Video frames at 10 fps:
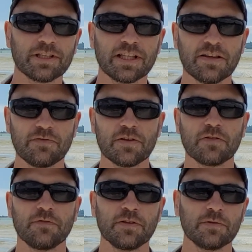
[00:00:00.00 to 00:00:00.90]
to give you
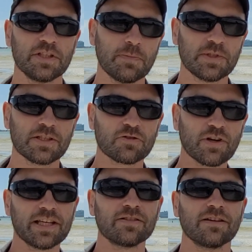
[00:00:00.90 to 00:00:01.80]
a few tips and
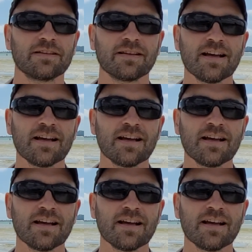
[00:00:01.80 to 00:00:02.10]
tricks on